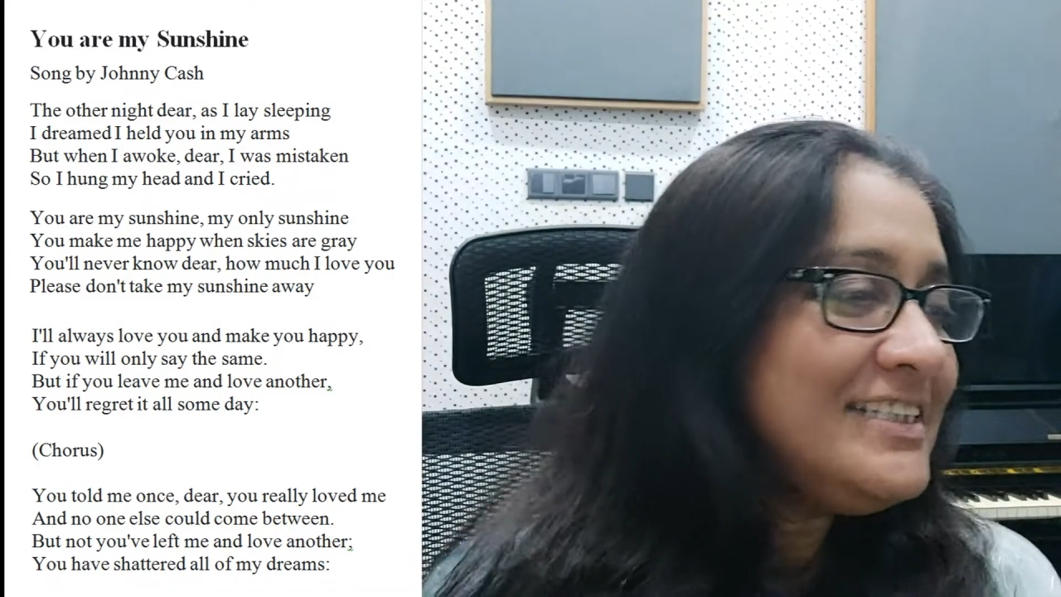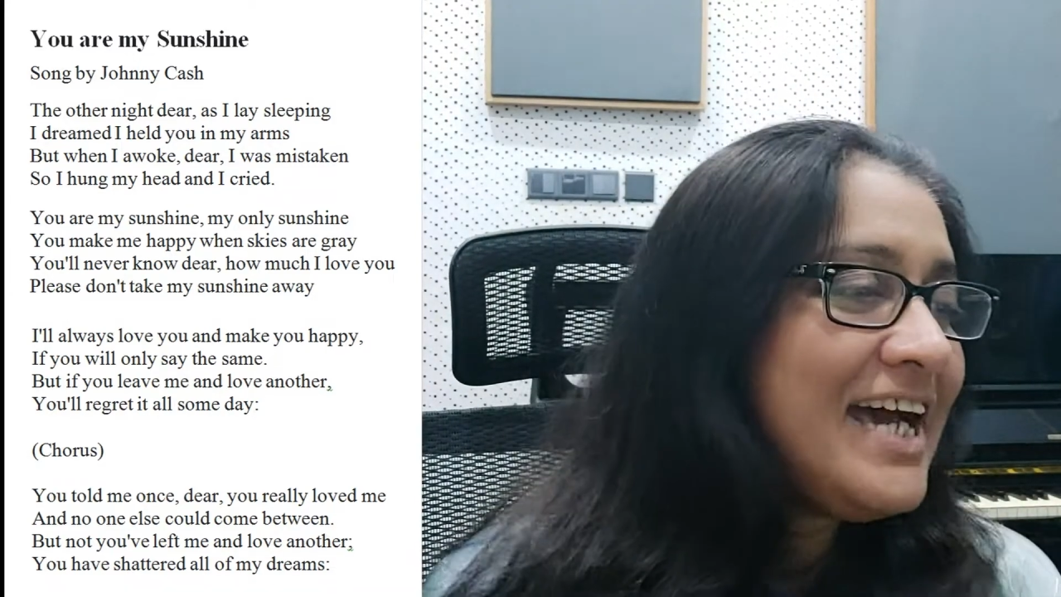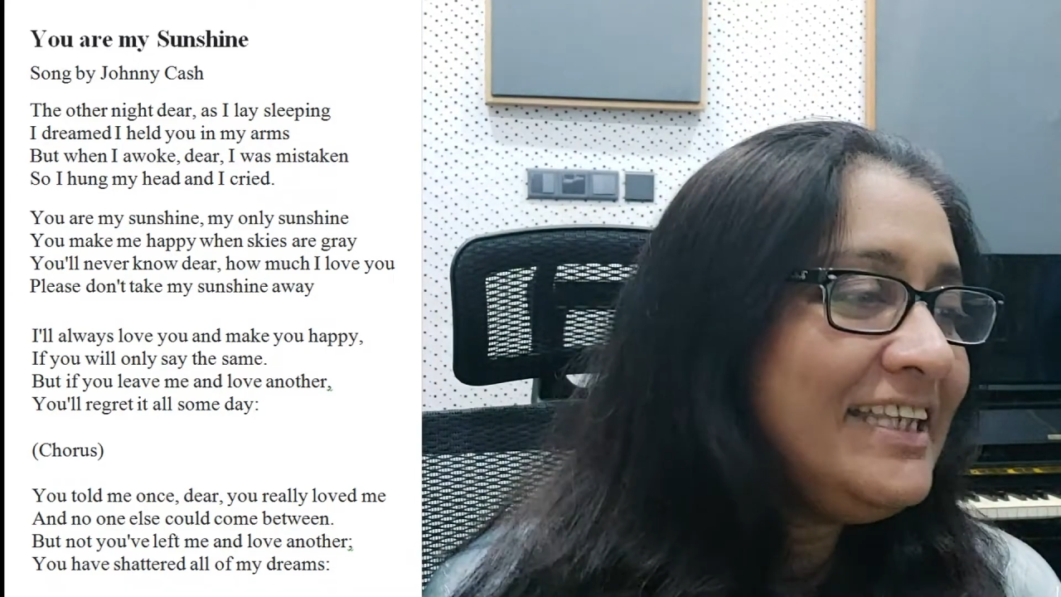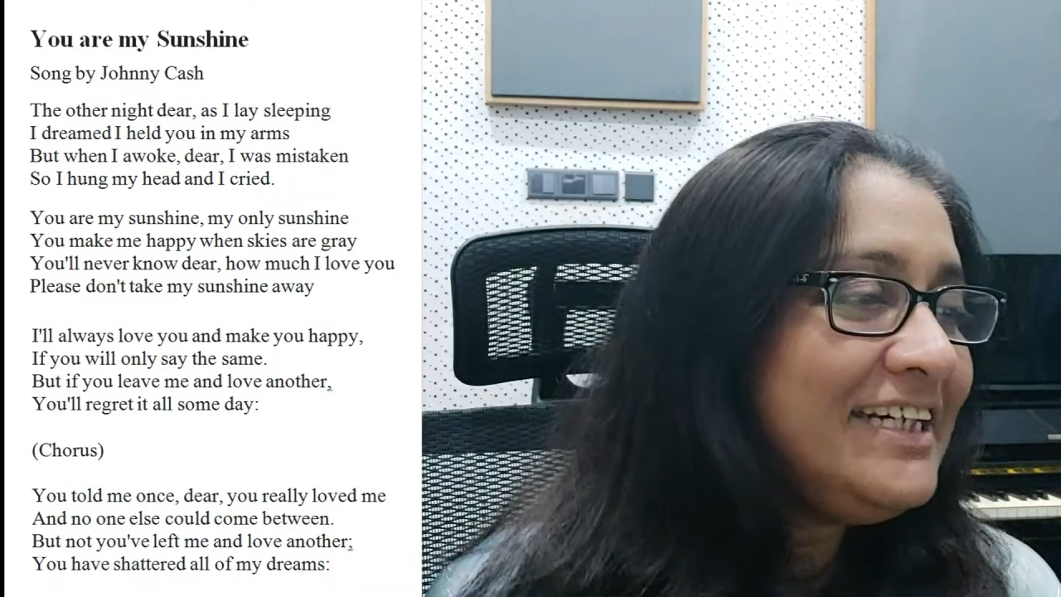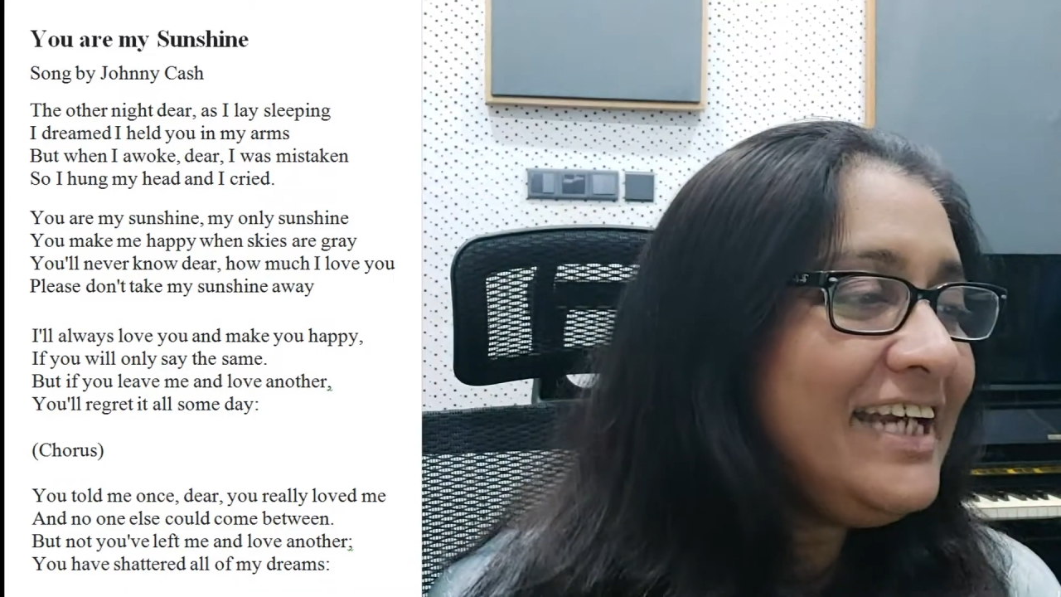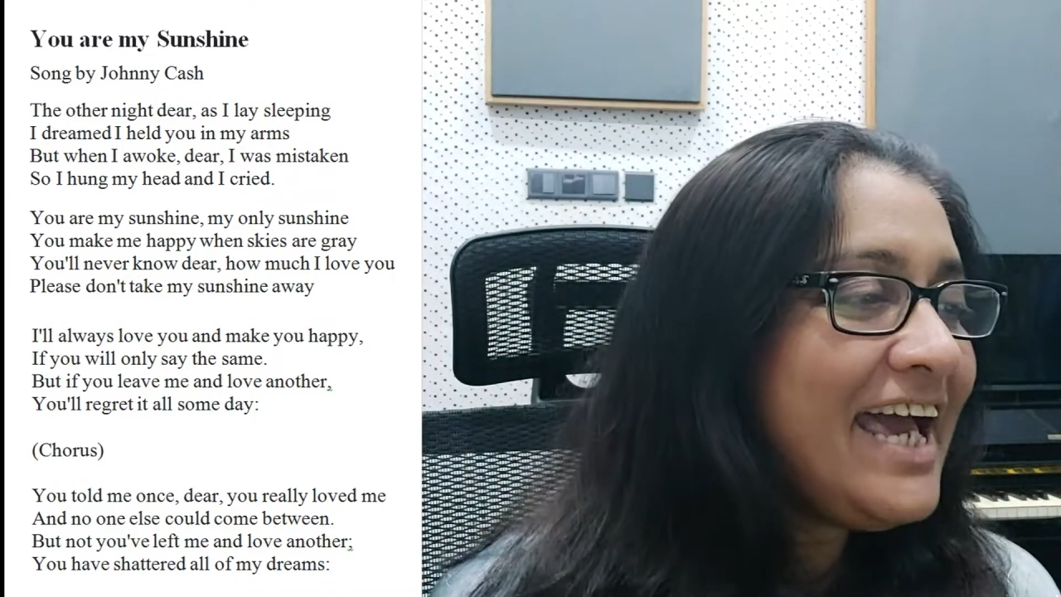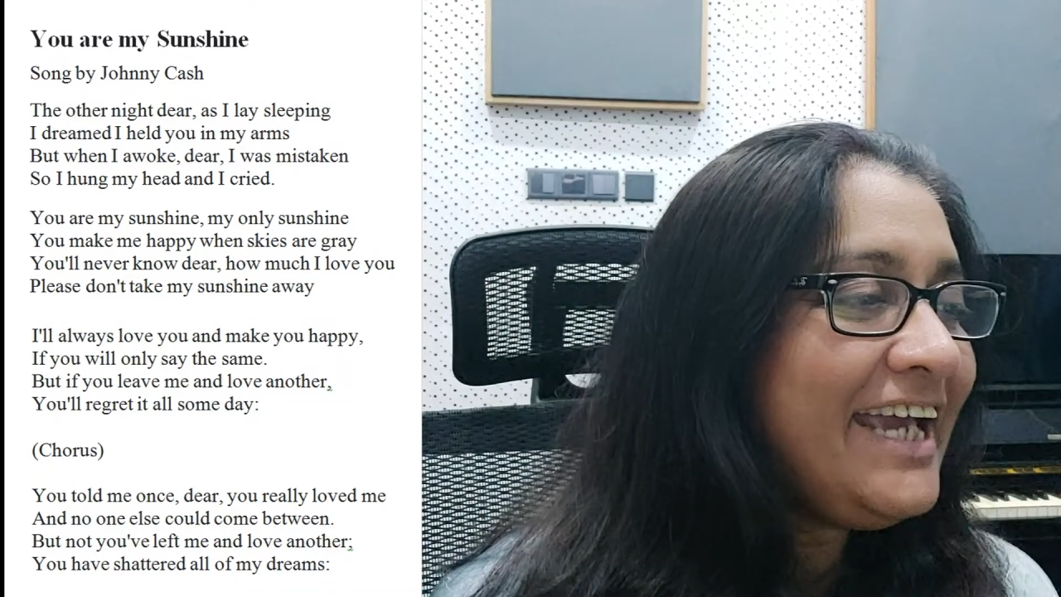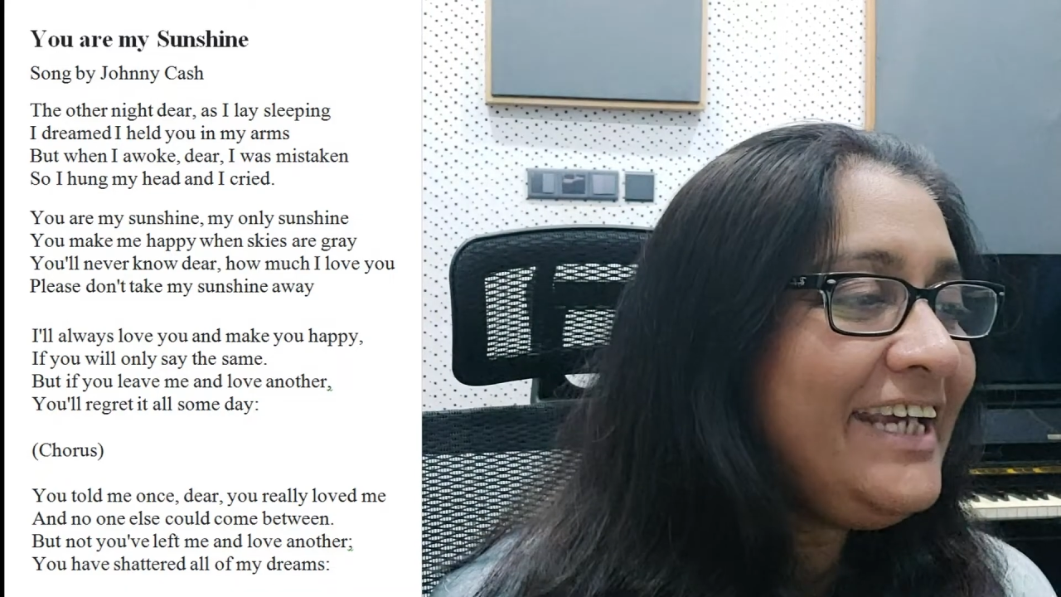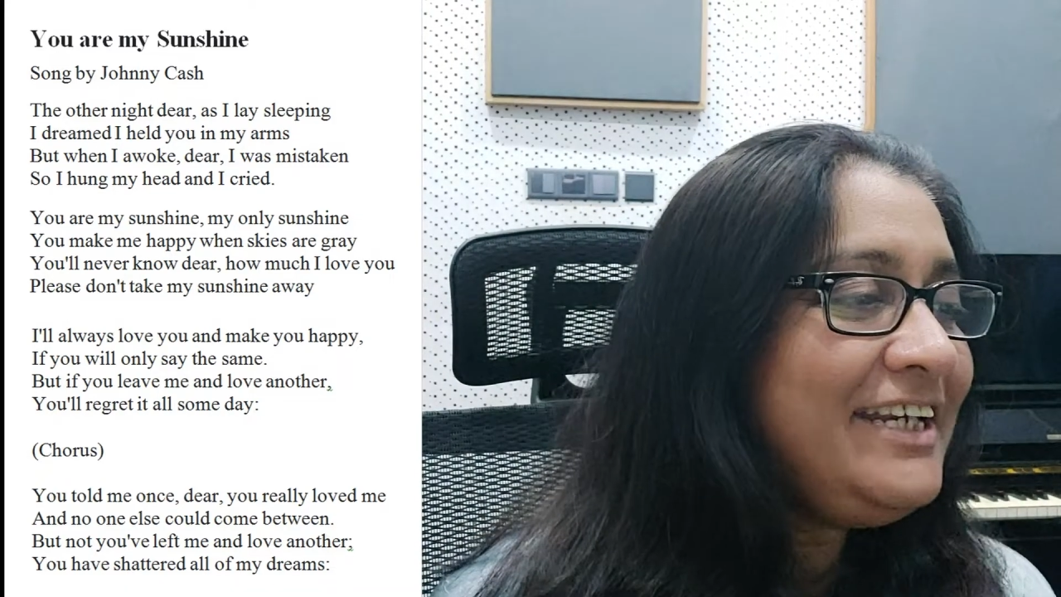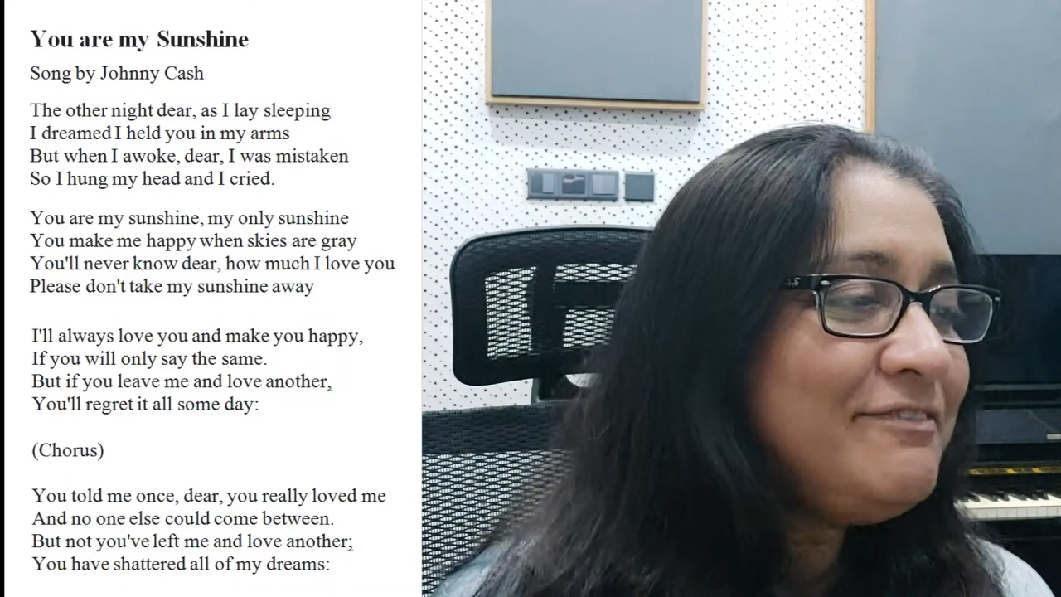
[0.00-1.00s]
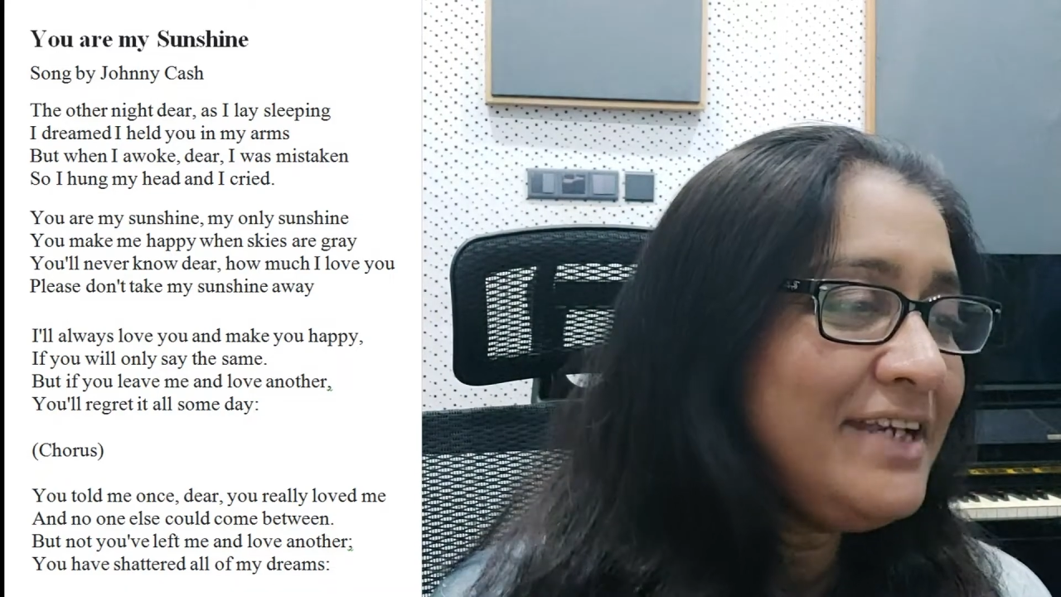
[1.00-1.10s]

the other night